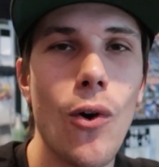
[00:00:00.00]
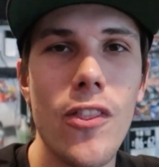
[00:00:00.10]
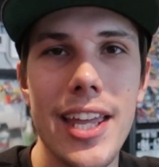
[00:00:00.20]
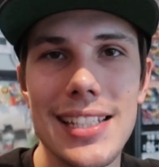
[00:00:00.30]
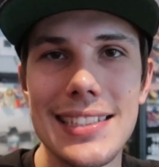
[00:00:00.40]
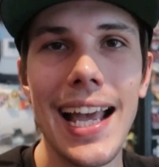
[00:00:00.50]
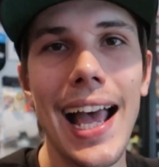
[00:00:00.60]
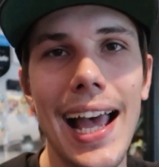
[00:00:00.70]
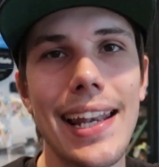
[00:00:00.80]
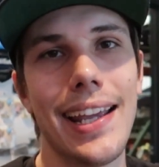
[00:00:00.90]
for their
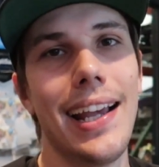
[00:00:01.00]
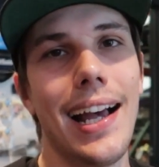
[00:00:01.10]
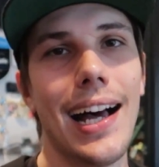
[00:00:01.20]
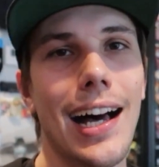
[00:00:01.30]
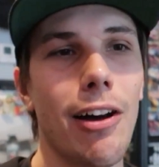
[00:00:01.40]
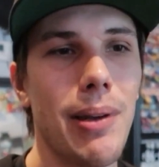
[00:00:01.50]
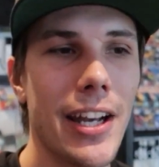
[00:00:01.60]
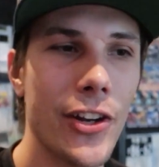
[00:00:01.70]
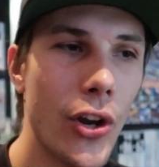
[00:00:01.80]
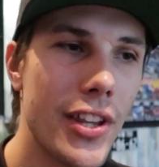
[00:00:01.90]
dad,
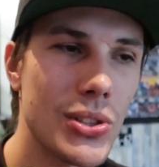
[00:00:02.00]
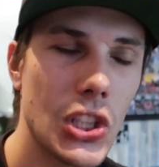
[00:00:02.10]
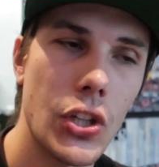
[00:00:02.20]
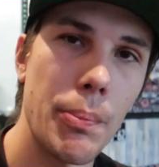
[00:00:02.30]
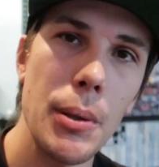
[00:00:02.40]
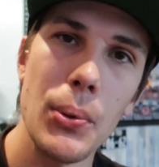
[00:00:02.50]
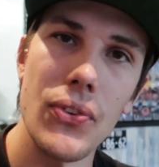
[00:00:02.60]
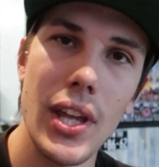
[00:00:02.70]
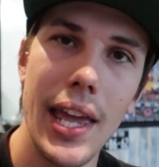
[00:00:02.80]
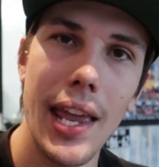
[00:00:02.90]
and I know there was a lot of people
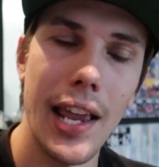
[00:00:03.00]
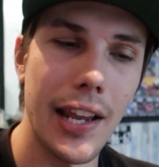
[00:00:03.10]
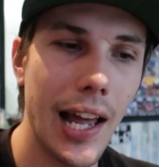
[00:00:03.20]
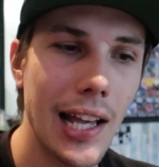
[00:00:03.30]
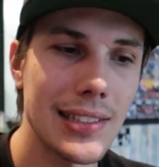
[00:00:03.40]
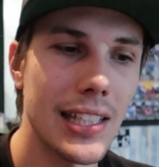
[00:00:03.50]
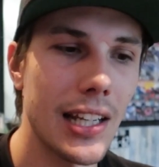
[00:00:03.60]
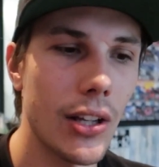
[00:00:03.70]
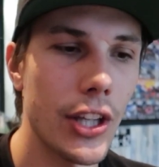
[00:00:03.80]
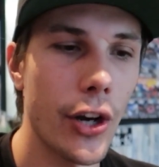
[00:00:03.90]
saying and
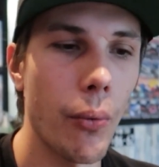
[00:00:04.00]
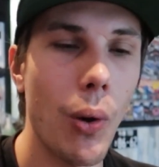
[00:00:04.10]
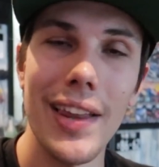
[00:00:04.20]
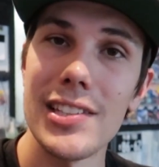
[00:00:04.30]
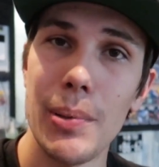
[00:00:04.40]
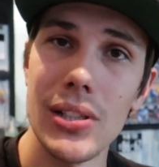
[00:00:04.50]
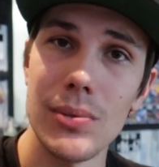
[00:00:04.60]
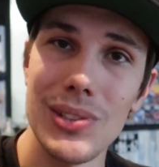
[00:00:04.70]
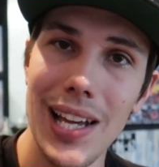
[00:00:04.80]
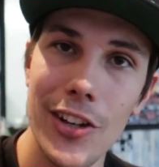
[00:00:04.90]
asking, you know, why this
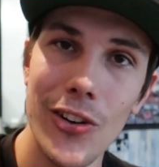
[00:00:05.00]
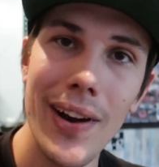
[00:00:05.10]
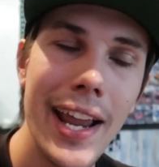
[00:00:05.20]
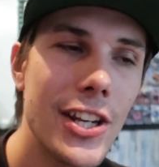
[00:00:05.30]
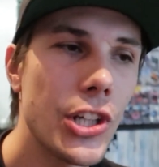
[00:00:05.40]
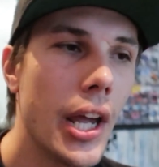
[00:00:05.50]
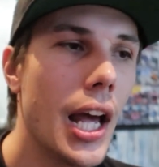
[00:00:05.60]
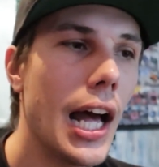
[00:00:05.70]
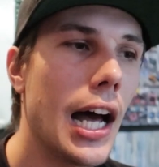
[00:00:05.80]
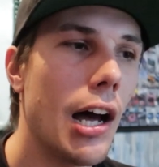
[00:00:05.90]
person was underage,
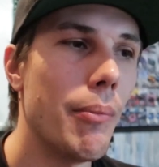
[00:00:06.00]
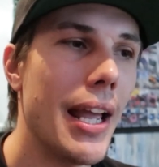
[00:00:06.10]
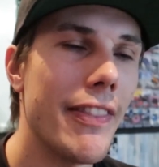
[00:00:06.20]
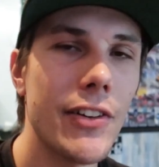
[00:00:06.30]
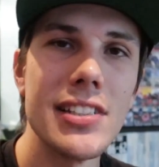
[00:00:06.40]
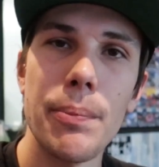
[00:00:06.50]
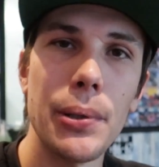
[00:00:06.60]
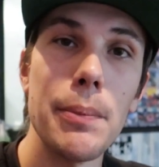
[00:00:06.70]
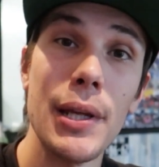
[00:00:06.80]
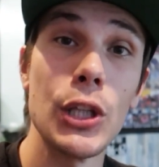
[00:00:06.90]
and there is a
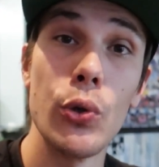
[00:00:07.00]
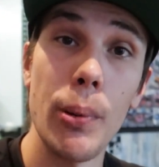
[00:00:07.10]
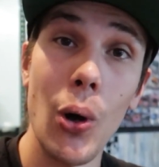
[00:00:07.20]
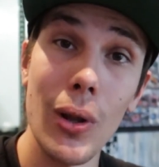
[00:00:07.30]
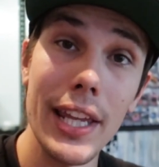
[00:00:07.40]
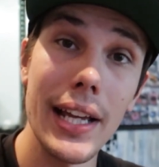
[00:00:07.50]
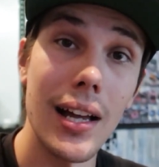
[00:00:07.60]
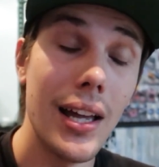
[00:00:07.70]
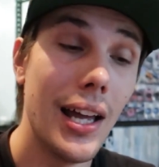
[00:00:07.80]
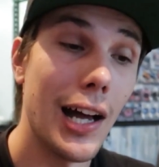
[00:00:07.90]
pretty big loophole
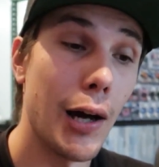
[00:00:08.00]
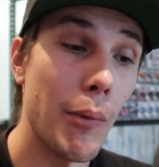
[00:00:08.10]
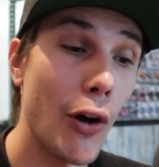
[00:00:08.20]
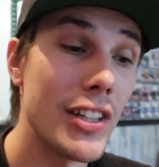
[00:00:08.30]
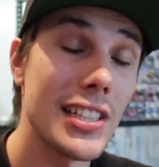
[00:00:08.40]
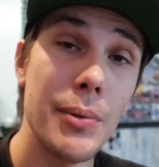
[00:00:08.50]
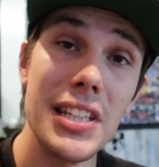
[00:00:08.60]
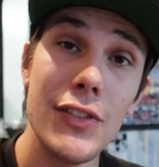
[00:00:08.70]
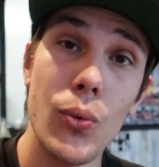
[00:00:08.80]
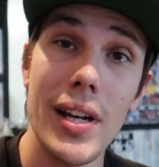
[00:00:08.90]
here. Obviously
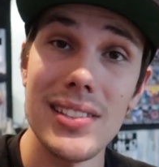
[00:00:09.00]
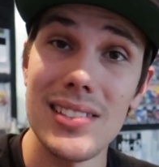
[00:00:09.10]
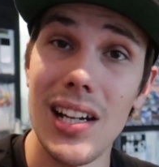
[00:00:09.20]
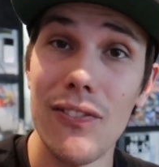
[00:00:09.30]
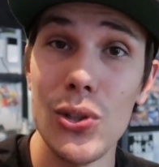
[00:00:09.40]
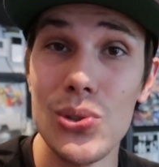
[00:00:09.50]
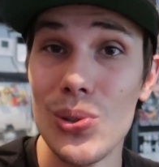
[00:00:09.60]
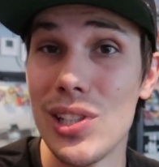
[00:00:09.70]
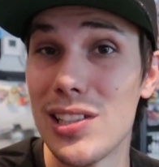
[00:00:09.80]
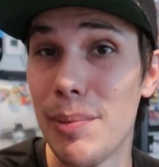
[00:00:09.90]
with giveaways and stuff, you
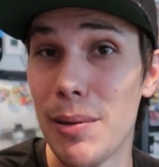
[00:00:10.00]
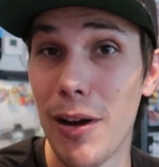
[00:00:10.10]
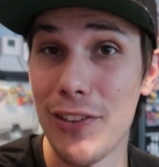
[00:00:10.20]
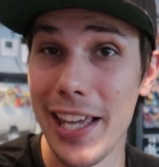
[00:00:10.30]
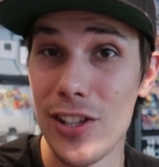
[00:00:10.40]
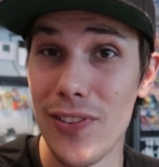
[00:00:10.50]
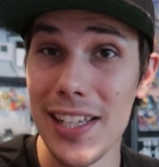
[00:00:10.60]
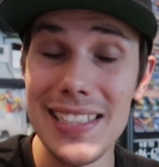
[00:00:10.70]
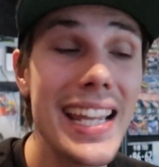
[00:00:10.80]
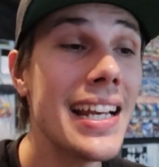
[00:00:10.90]
do need to be above the age of
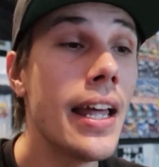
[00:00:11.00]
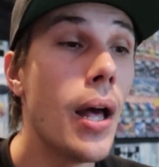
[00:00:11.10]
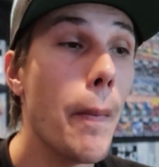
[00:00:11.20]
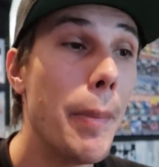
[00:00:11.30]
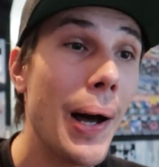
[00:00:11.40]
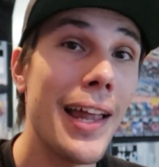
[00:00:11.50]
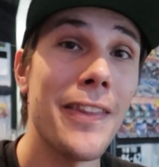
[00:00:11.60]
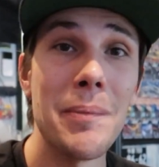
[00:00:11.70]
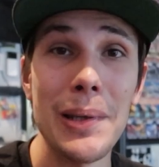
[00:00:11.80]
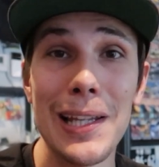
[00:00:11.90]
18,
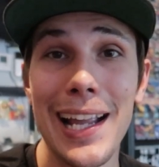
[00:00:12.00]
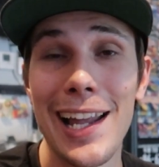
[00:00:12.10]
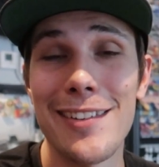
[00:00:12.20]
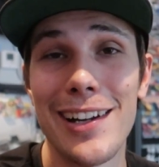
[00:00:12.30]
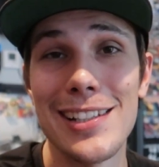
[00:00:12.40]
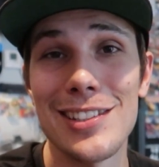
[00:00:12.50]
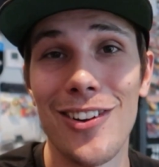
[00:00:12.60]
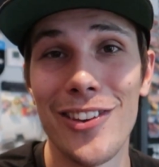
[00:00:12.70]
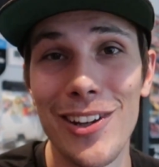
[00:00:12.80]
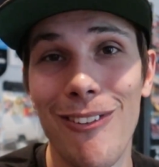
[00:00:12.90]
but the billing address
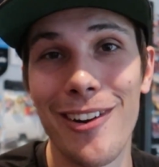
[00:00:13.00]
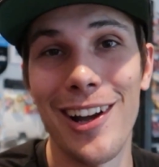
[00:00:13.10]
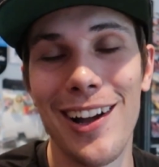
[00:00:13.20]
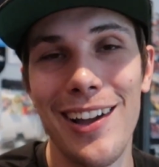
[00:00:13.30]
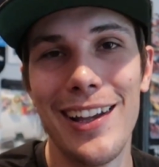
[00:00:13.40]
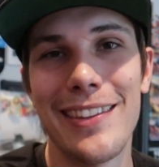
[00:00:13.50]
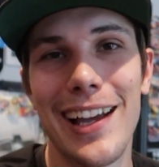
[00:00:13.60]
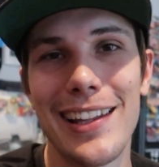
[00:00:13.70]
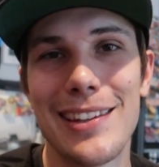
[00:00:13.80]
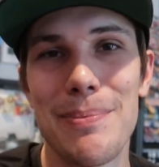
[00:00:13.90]
on the order
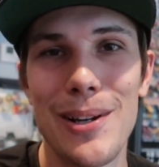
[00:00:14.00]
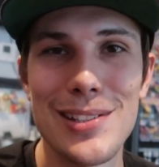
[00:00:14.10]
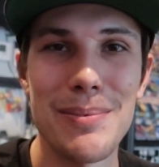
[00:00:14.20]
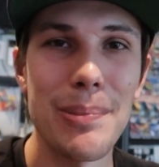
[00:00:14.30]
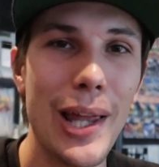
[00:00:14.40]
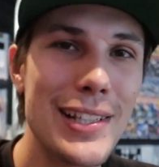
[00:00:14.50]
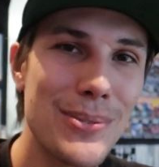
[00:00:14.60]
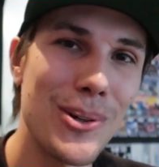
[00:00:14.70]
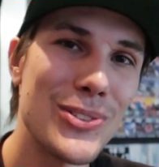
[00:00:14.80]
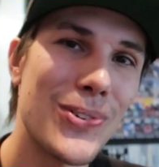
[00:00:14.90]
that the person
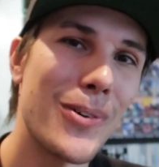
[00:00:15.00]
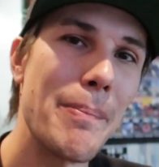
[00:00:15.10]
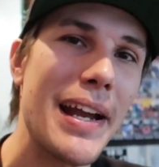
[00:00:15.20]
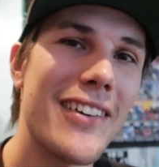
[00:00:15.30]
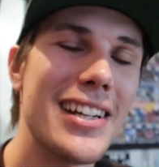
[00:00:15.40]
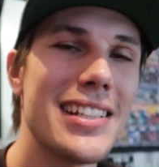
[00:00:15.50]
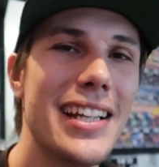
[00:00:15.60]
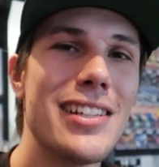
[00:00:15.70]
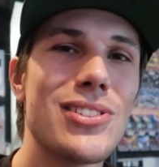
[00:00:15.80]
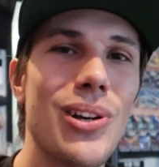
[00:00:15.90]
placed was for a parent.
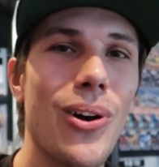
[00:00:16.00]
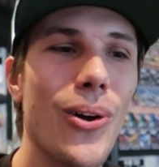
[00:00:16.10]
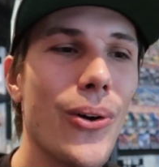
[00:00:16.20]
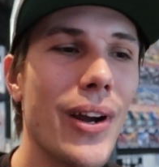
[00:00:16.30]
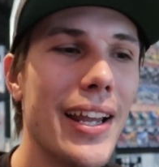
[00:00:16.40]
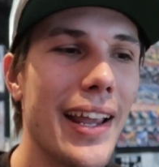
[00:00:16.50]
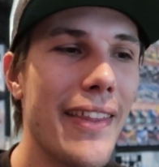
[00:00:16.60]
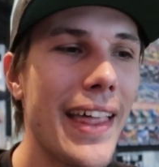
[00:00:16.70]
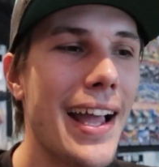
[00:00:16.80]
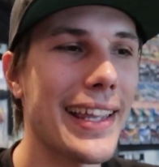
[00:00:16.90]
So
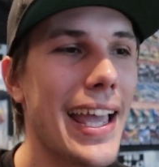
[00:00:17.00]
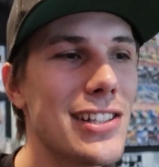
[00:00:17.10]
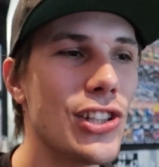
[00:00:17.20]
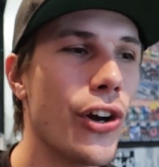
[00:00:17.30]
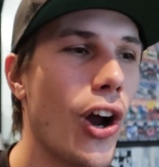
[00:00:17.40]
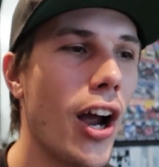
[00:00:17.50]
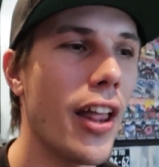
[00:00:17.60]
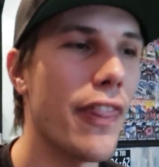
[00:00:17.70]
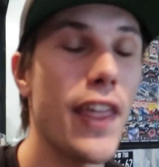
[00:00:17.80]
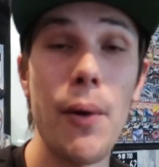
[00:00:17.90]
in that case, you
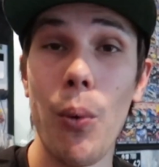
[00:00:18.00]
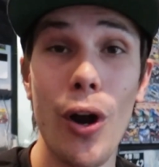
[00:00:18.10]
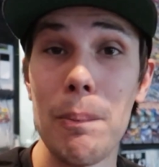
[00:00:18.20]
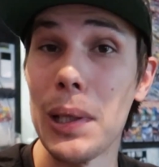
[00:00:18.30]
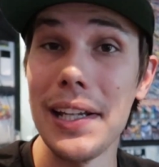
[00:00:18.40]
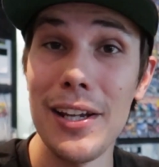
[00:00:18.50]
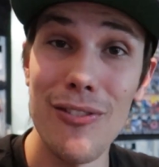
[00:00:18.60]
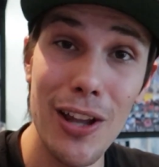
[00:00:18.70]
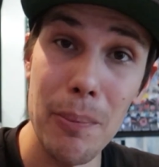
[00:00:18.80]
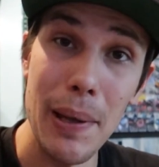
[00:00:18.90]
know, there were plenty
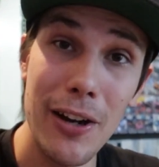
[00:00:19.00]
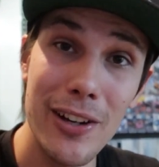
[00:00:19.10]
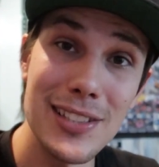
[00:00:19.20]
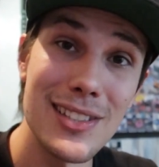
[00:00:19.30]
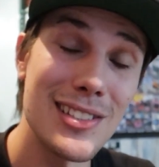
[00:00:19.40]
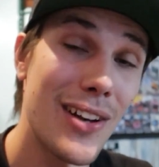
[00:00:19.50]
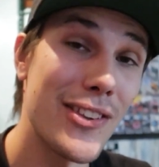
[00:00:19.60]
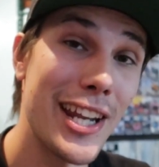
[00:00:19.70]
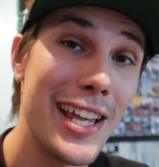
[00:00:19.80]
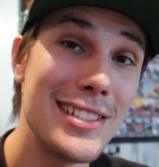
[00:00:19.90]
of other parents and stuff
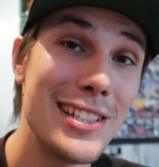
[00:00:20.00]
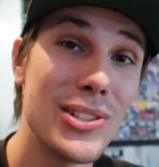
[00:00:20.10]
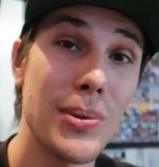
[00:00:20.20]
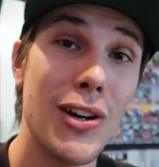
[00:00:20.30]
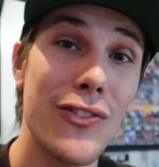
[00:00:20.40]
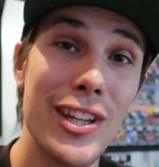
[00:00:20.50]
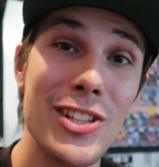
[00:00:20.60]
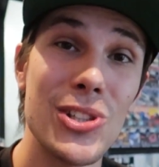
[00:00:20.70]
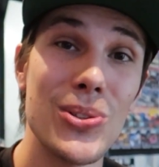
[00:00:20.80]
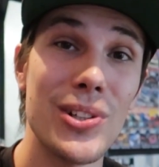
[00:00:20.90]
that entered as well for
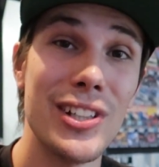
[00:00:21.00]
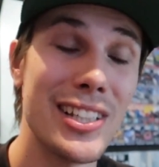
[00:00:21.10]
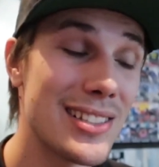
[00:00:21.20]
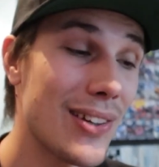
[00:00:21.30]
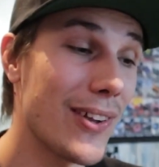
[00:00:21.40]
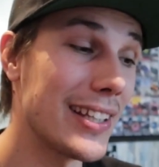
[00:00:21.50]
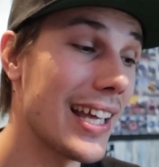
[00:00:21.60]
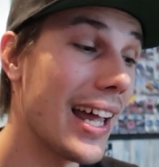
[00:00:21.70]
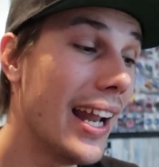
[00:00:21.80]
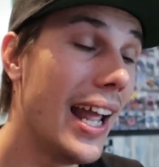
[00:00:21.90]
their children and stuff like
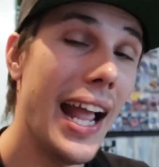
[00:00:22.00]
that,